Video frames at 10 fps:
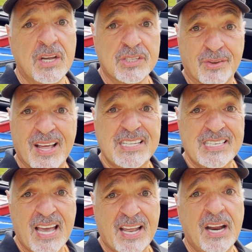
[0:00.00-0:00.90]
So, that
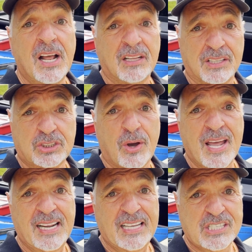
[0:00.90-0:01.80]
said, let's go
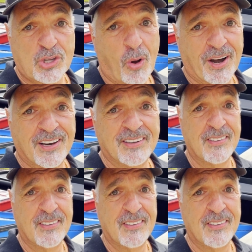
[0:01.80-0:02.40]
ahead and get started.